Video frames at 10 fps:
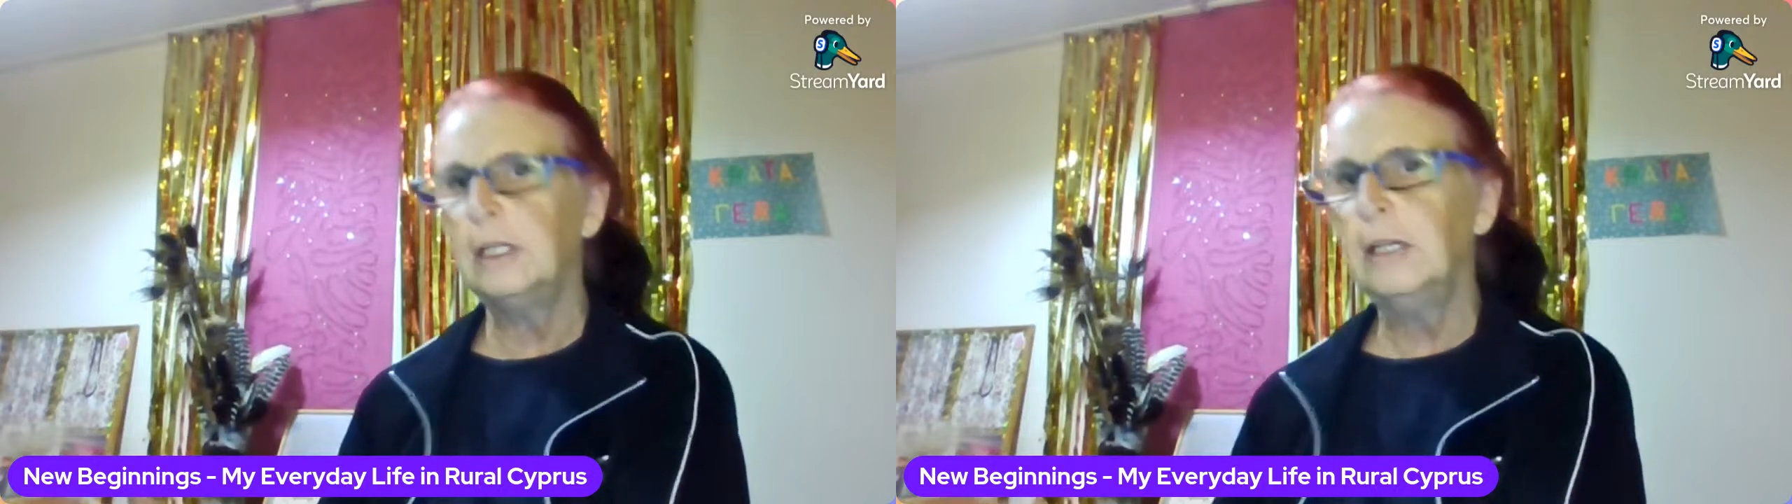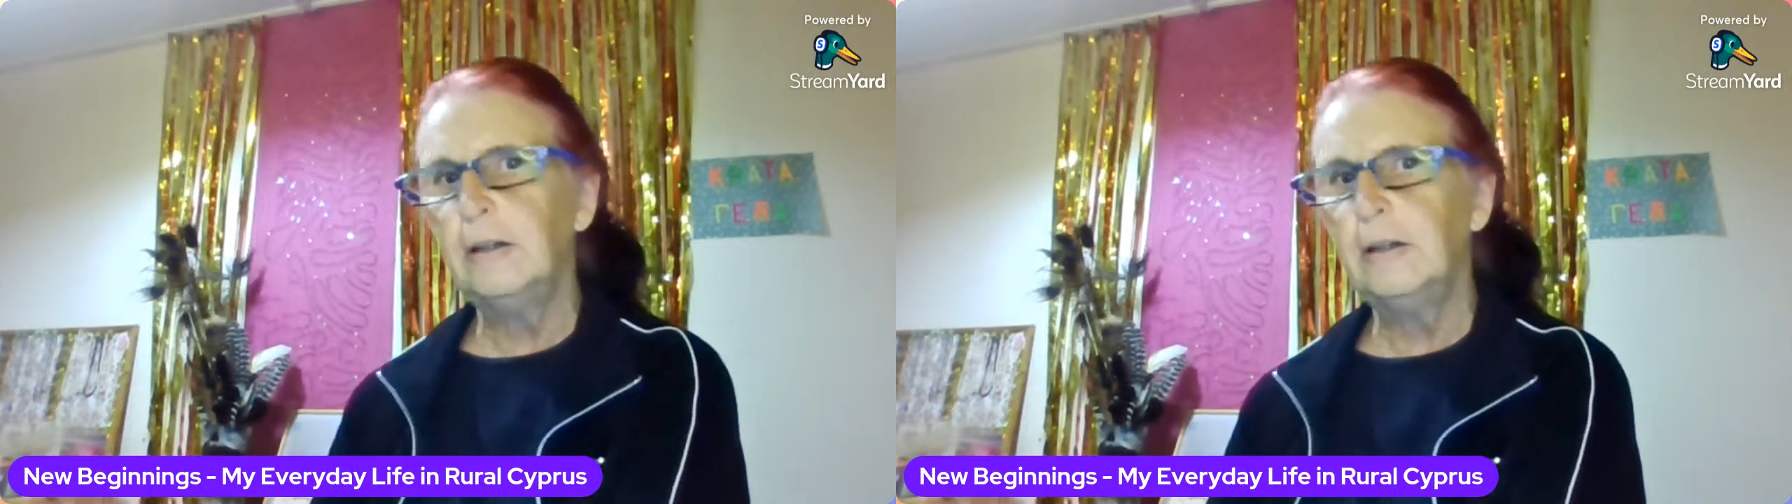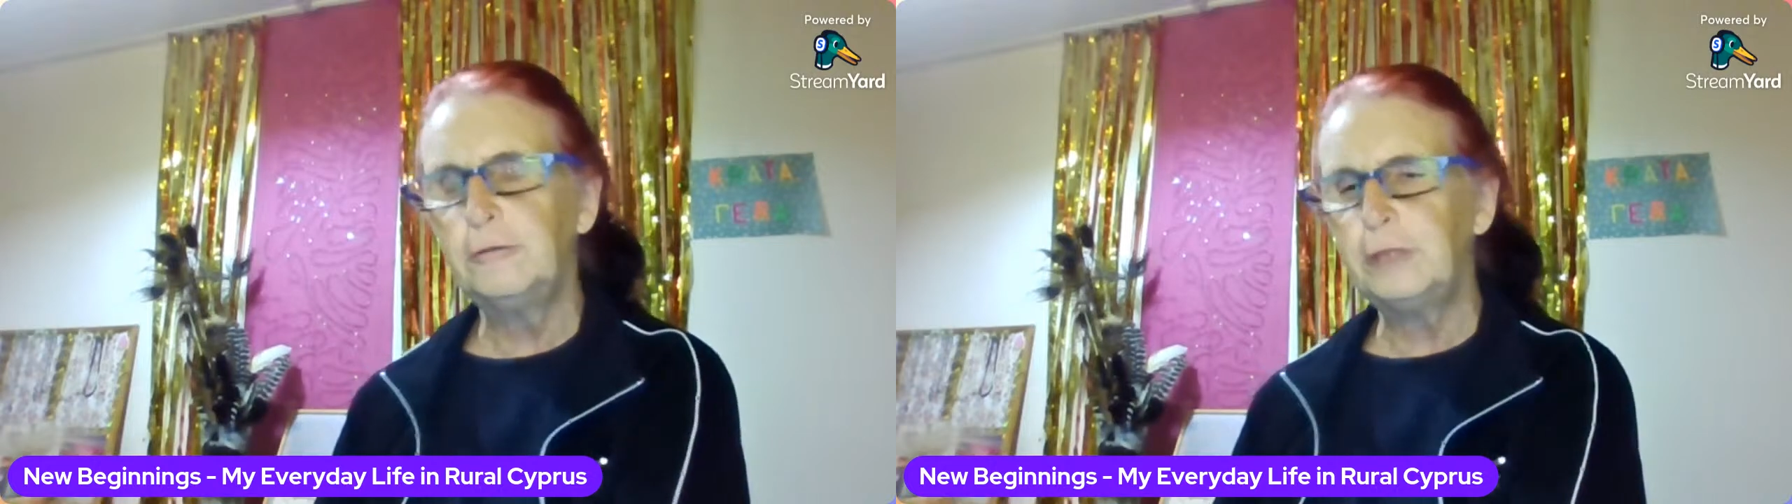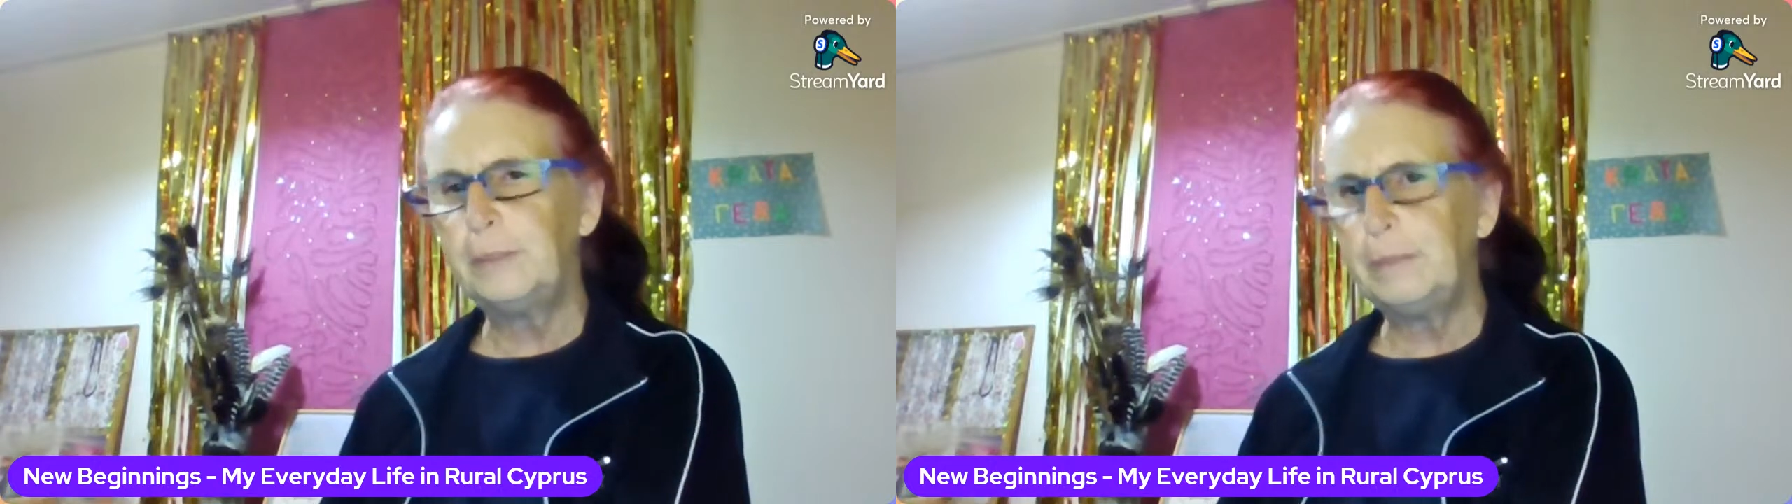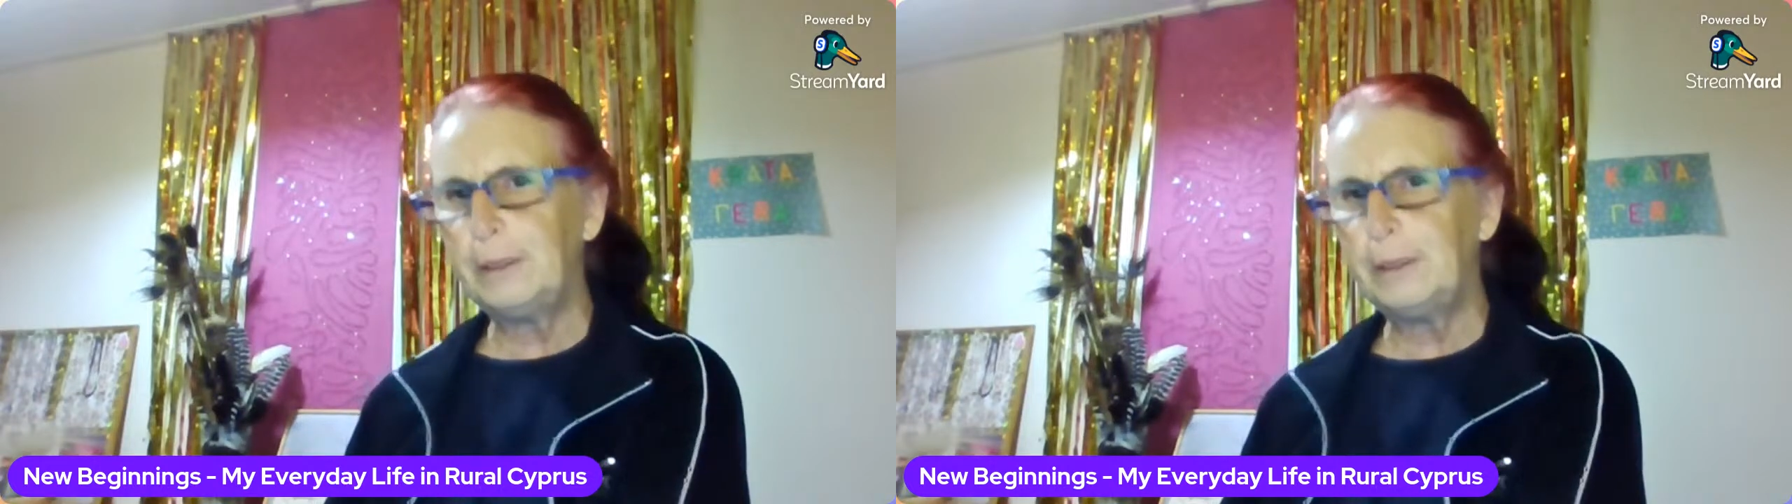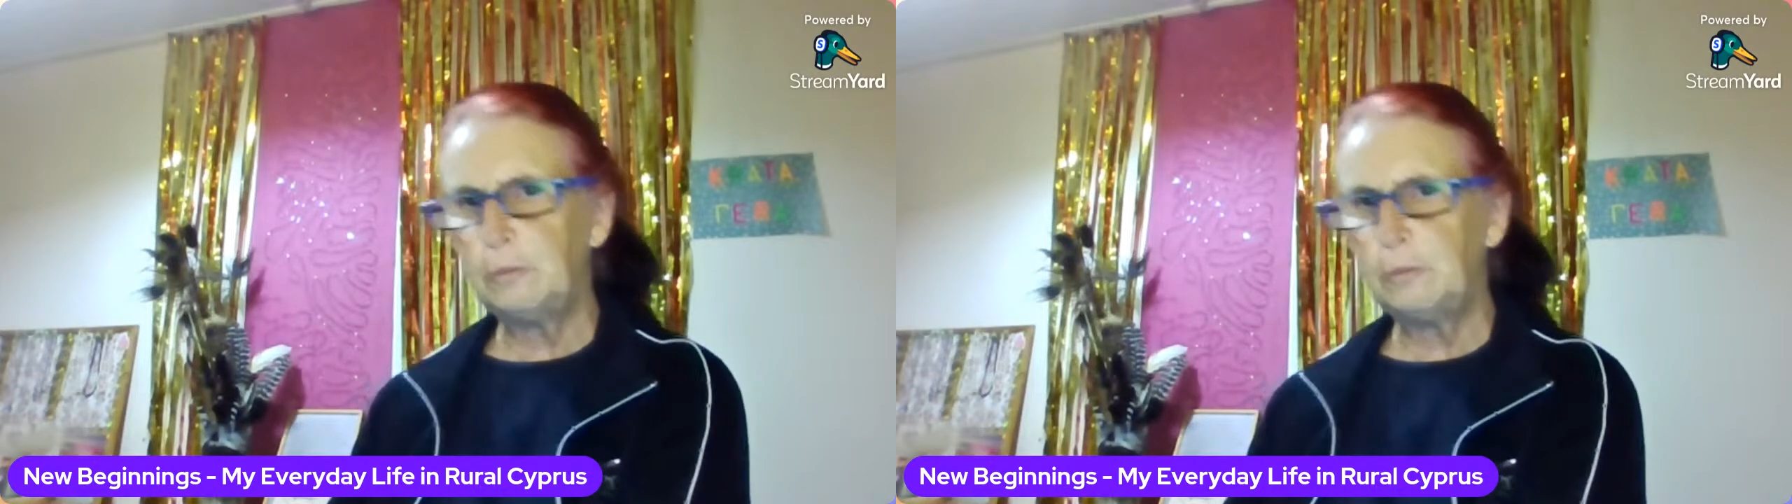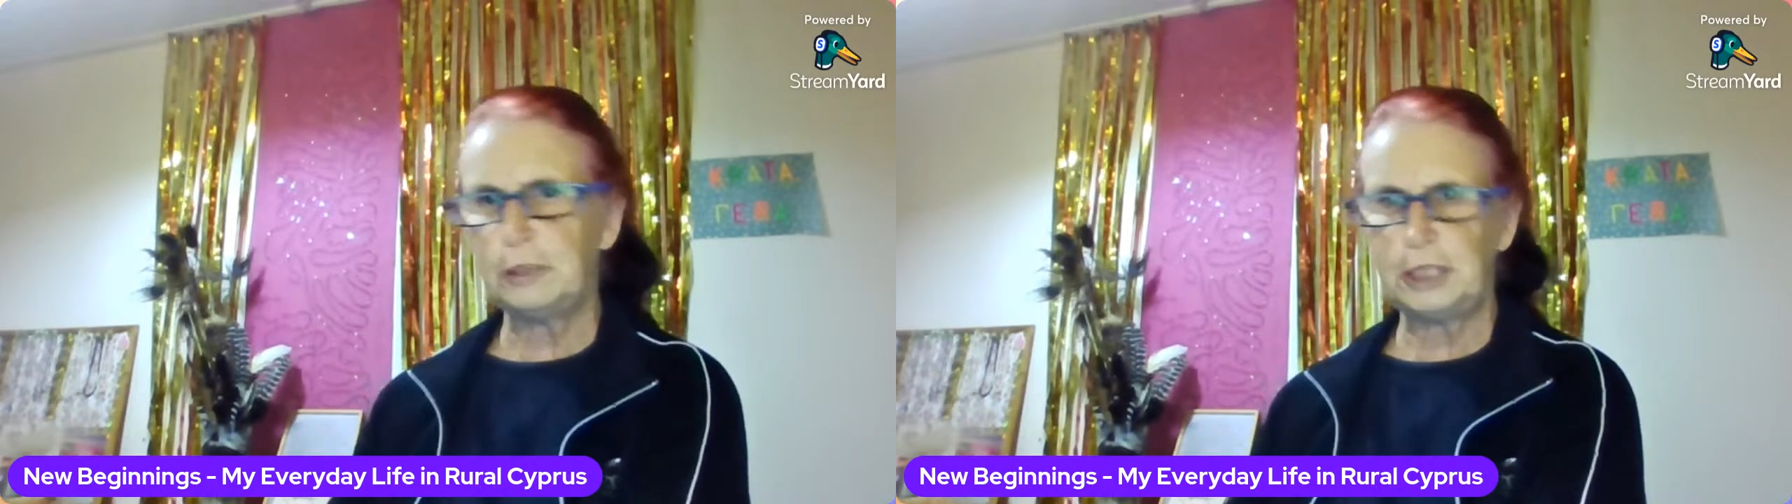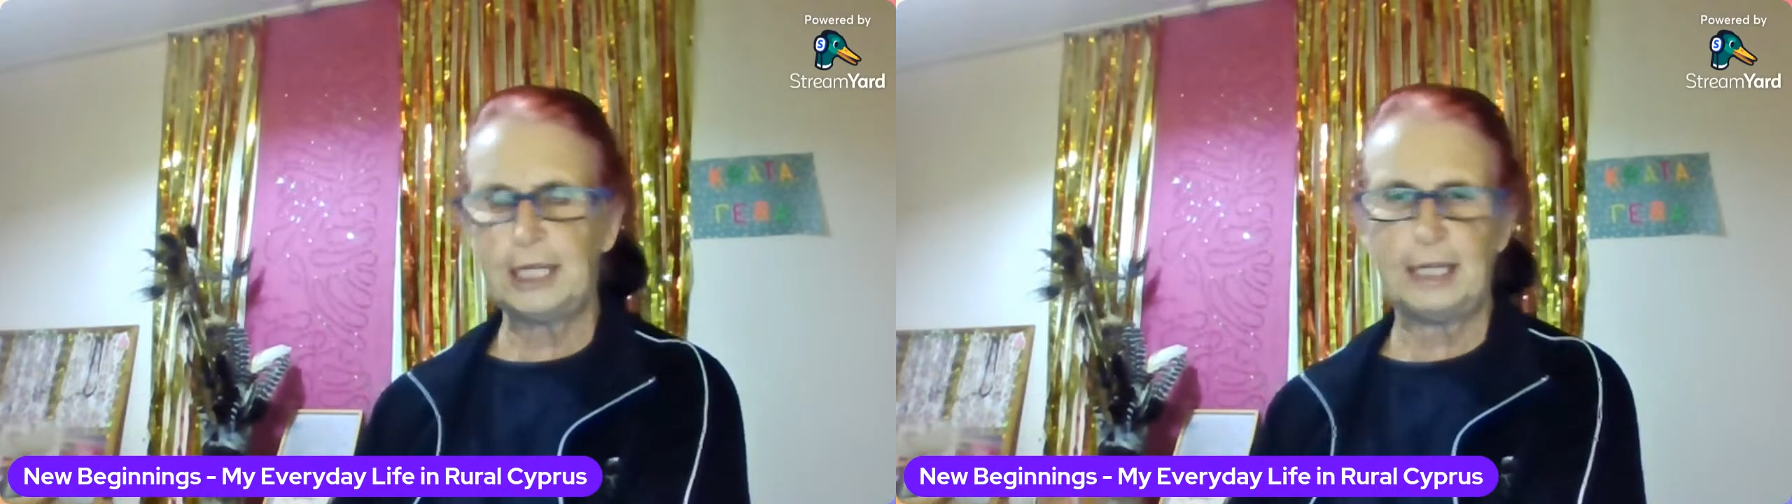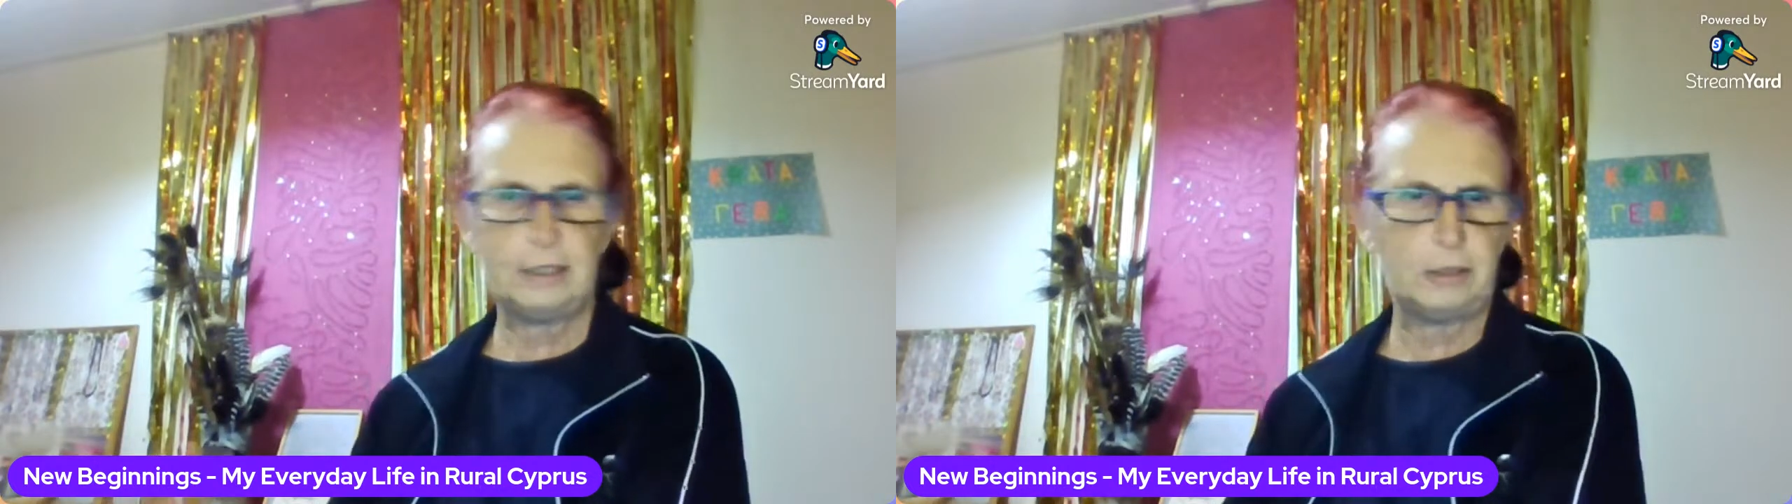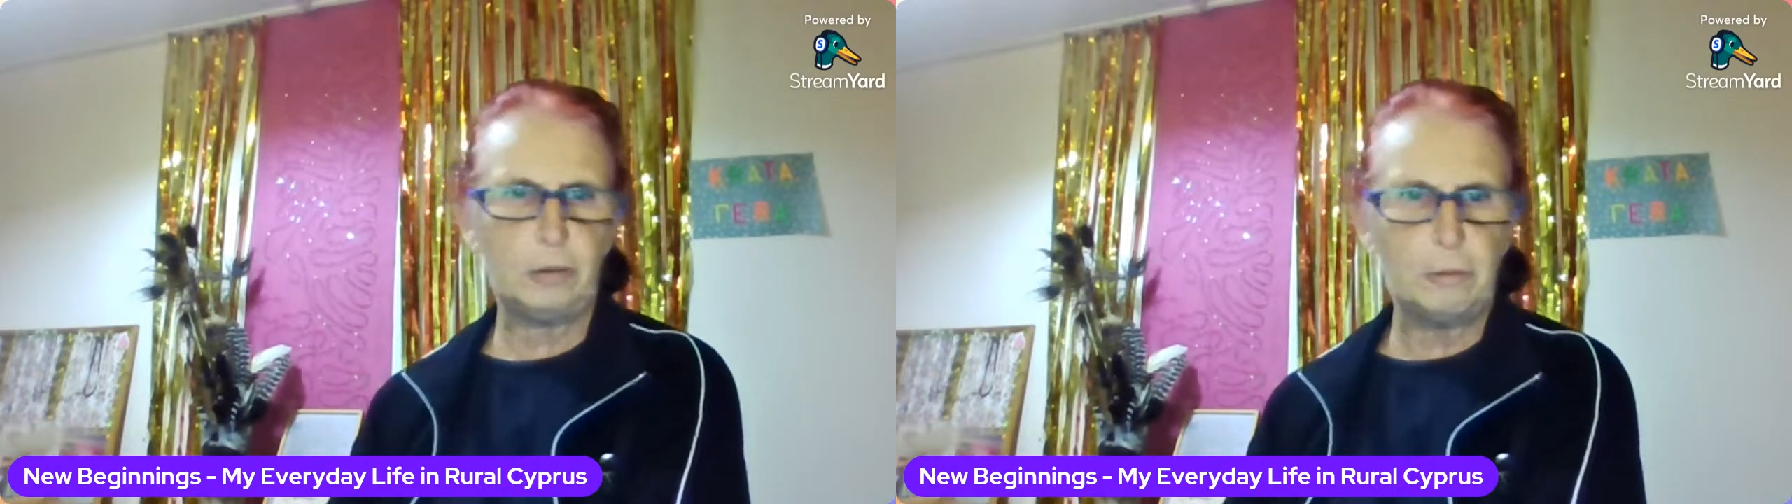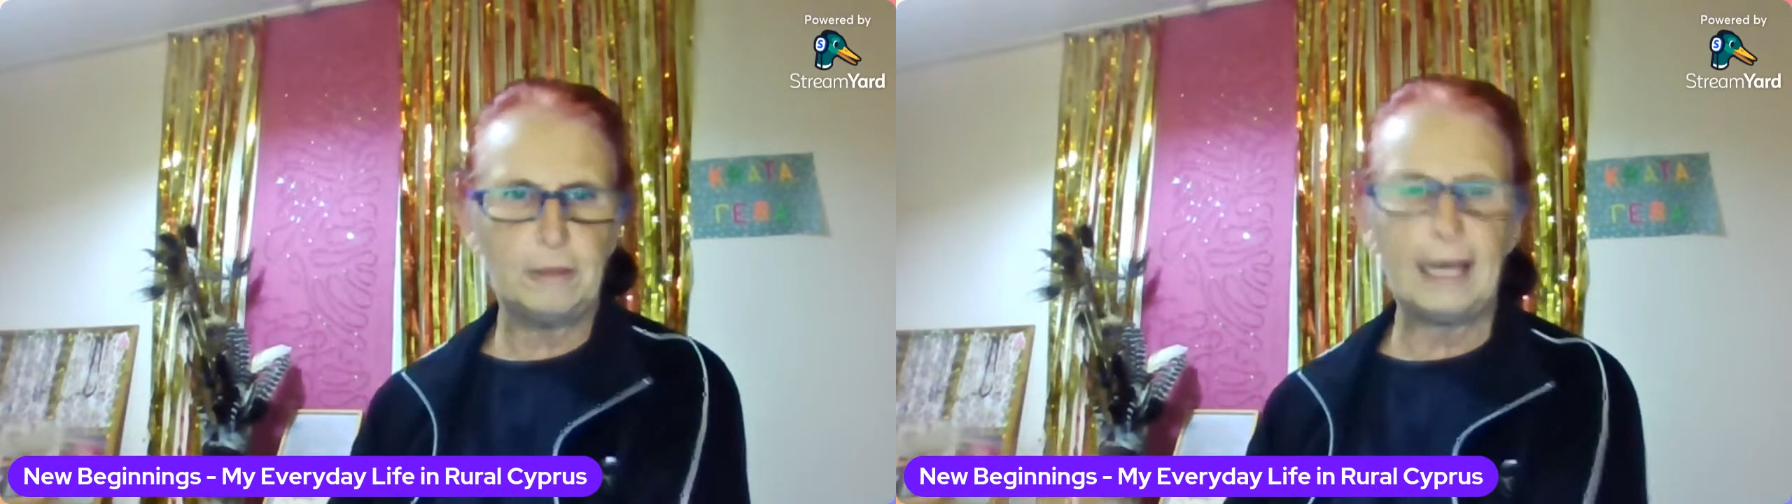off-grid build projects, all that.